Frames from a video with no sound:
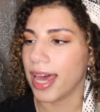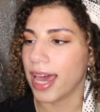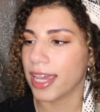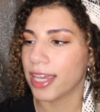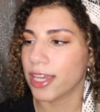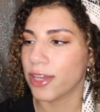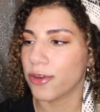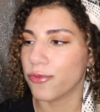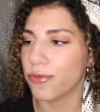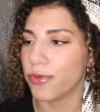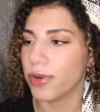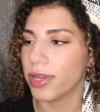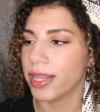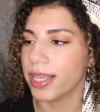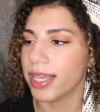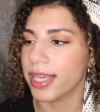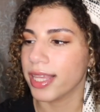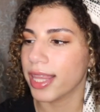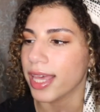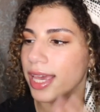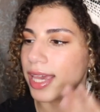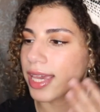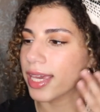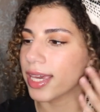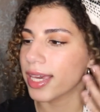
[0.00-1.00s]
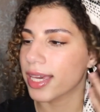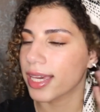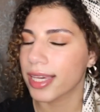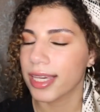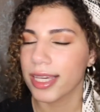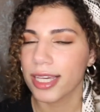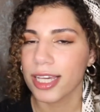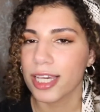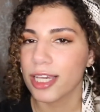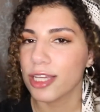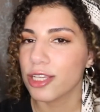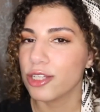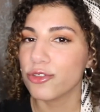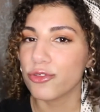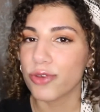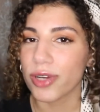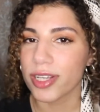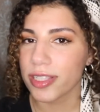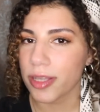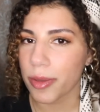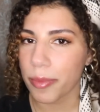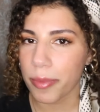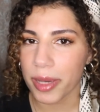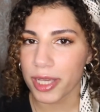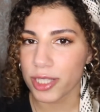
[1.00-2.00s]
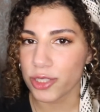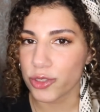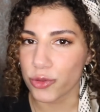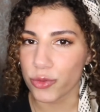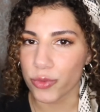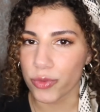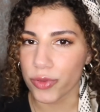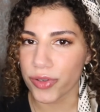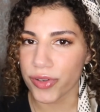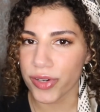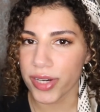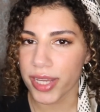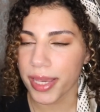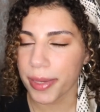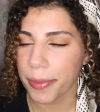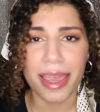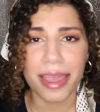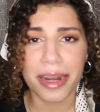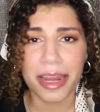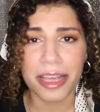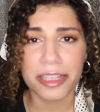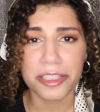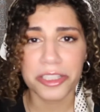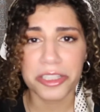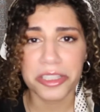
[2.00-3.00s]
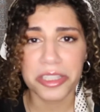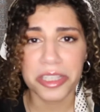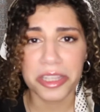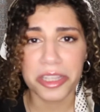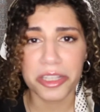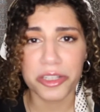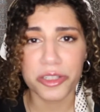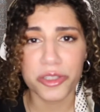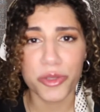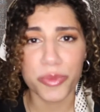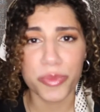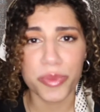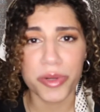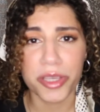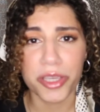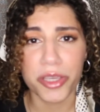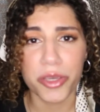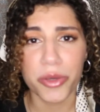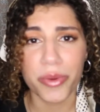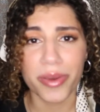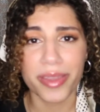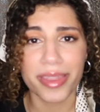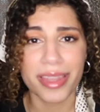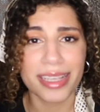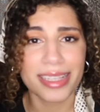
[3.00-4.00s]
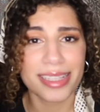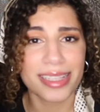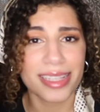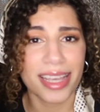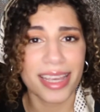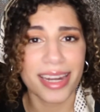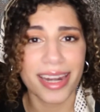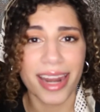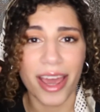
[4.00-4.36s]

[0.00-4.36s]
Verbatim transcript: I can really like dress up my jewelry. And I just think they're super cute and they stand